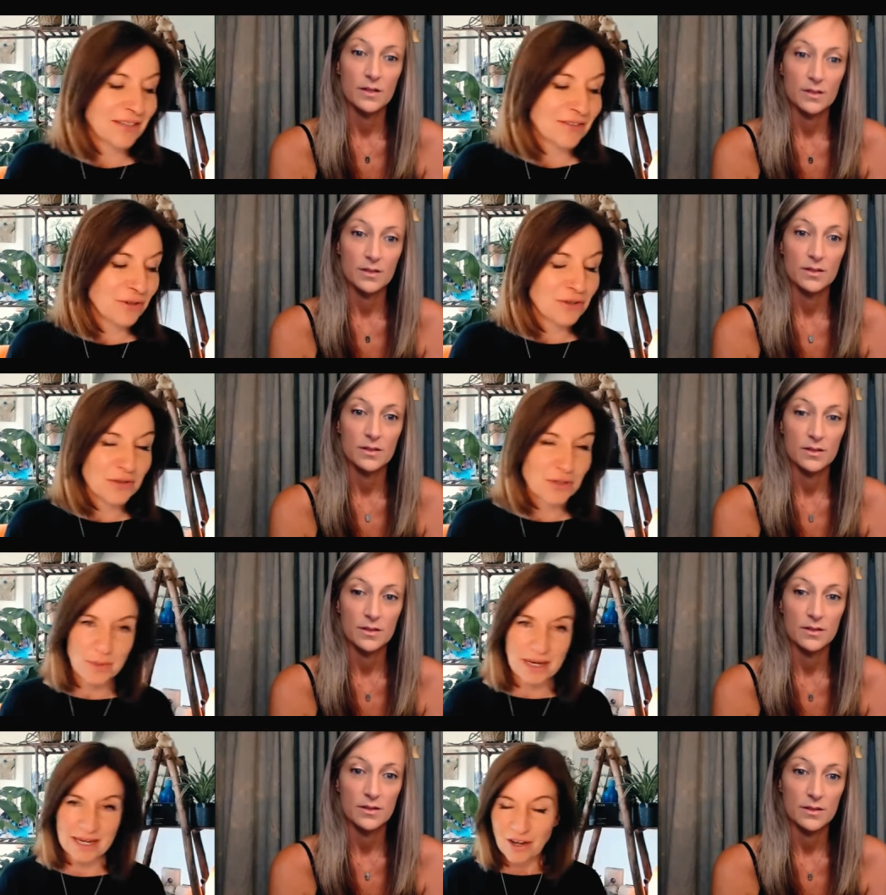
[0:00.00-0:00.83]
Speaker 1: it through
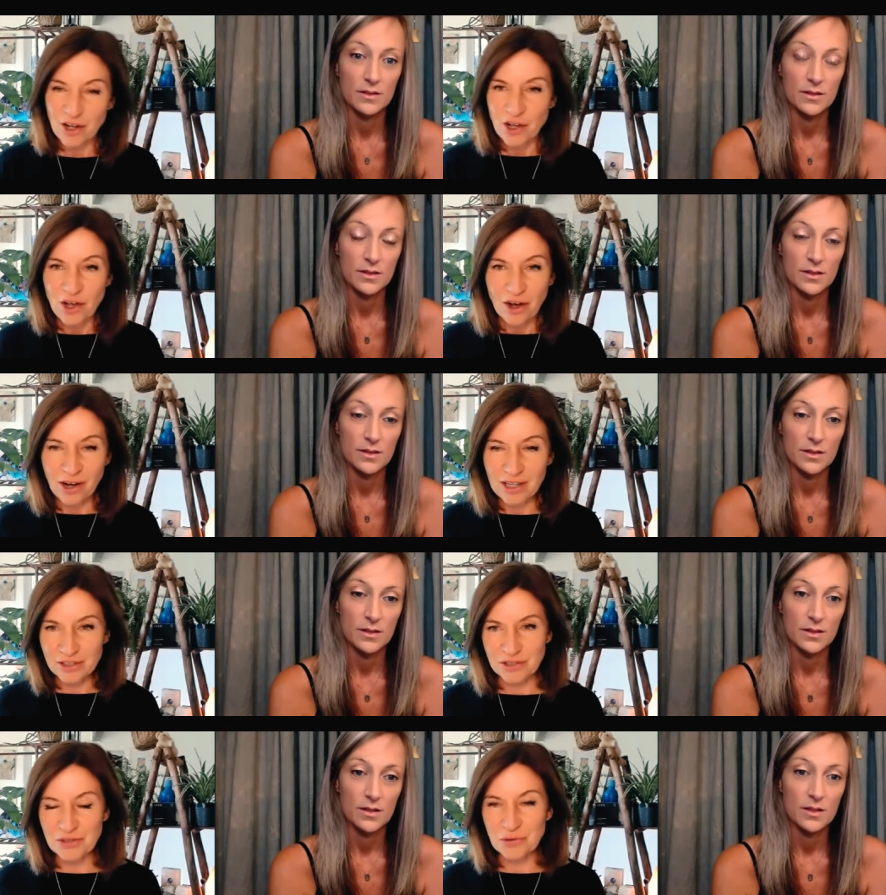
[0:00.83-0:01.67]
to me,
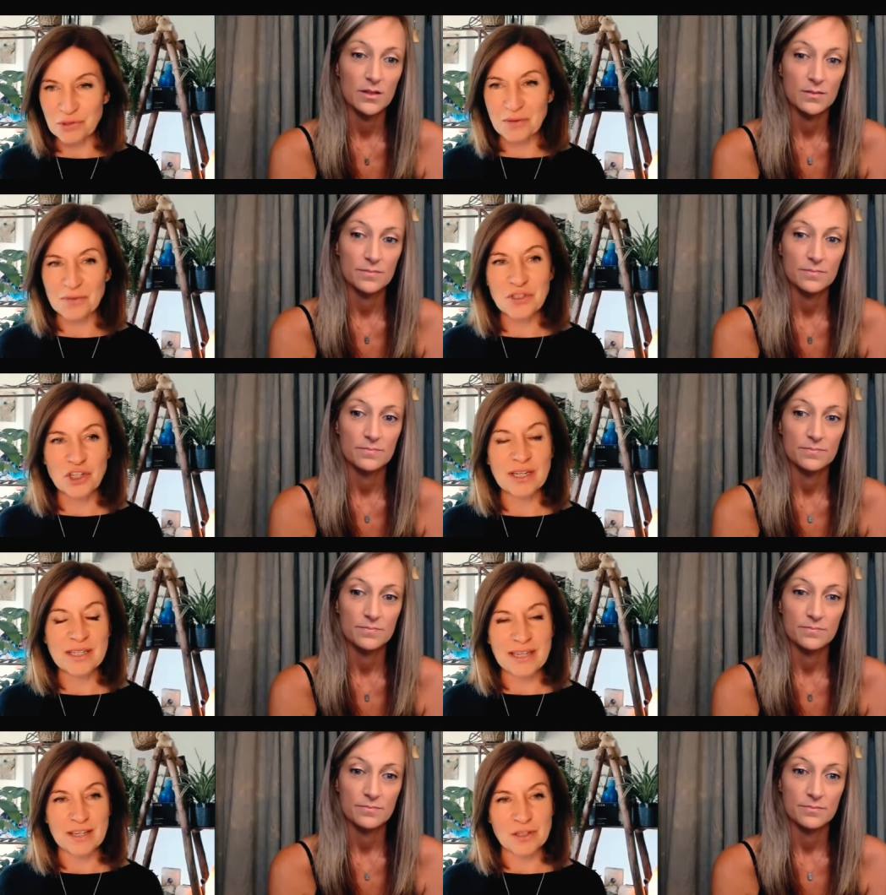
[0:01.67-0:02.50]
I just thought it was
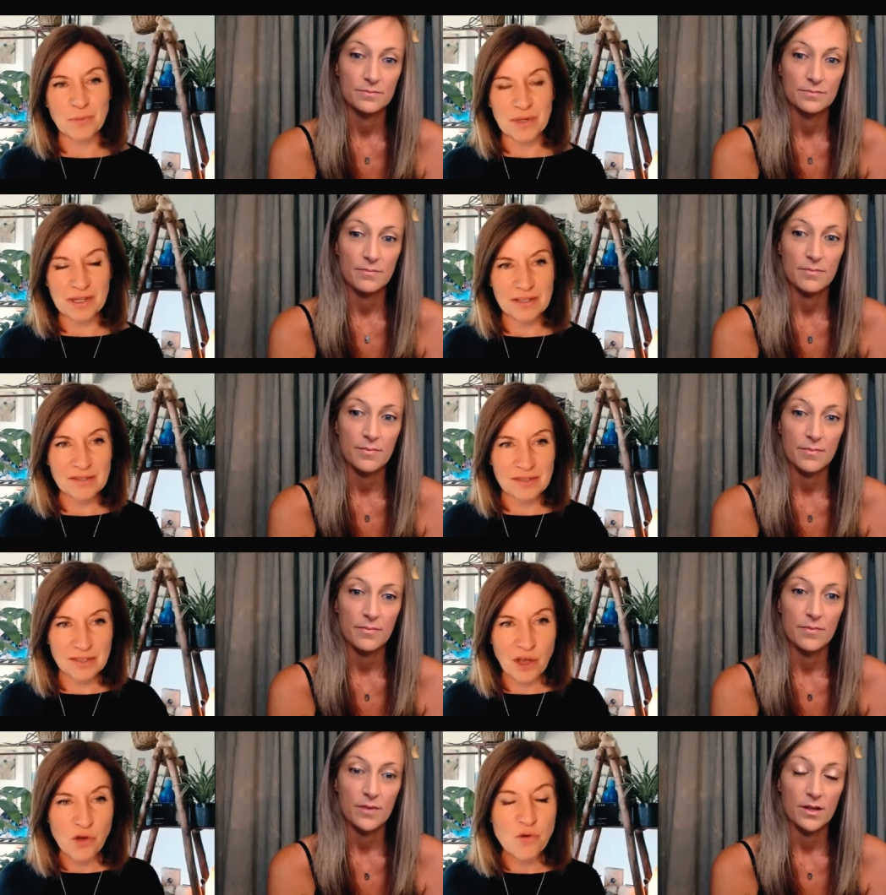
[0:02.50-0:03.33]
genius because
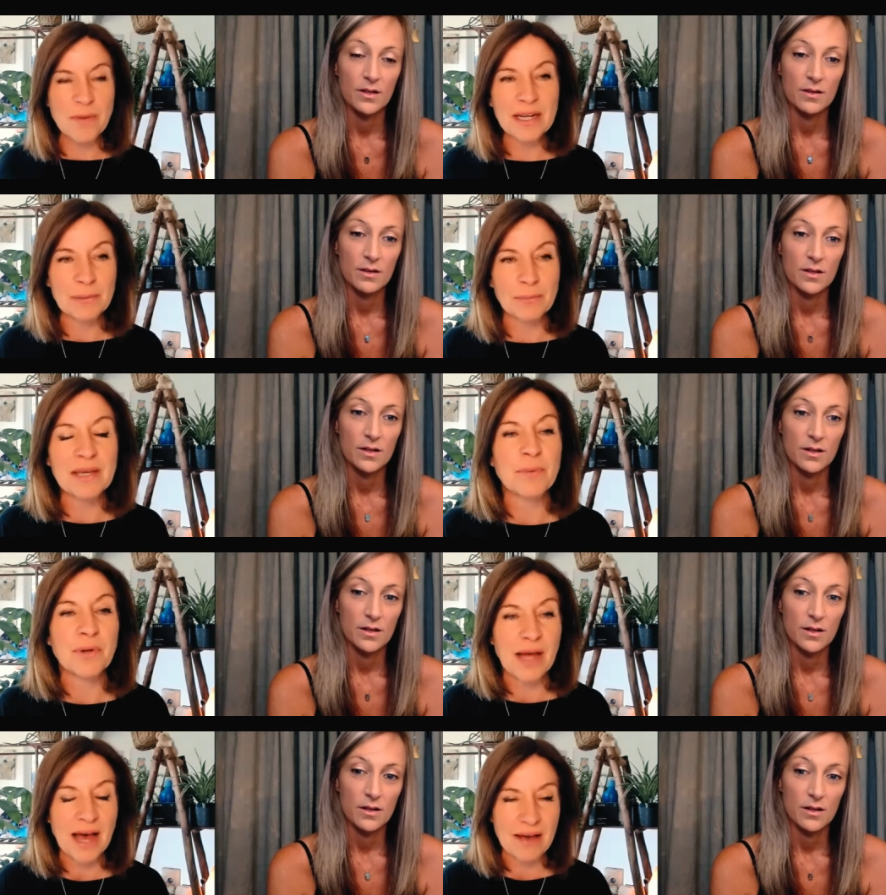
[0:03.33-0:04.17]
so many
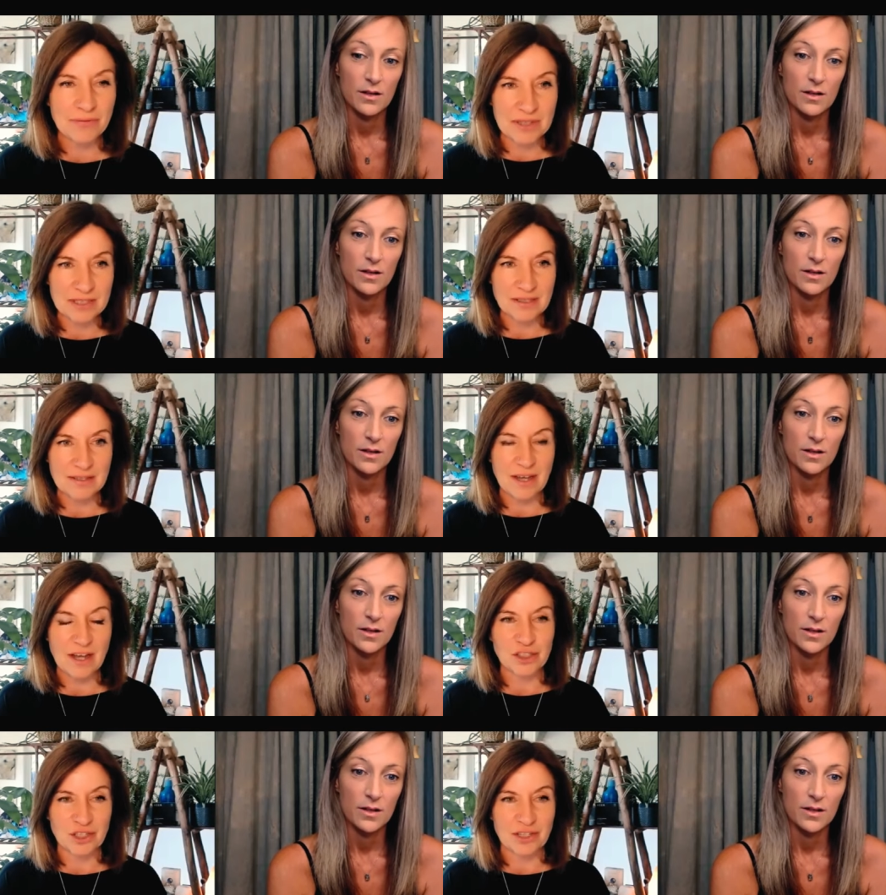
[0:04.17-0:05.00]
people are having the
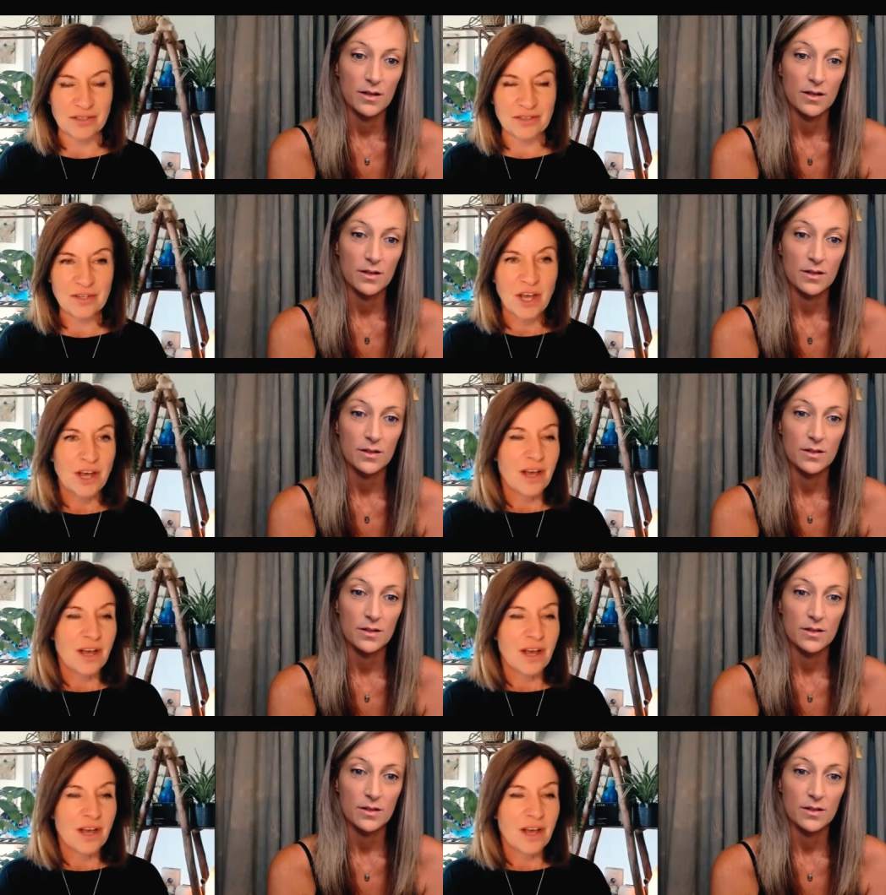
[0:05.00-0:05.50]
discussions.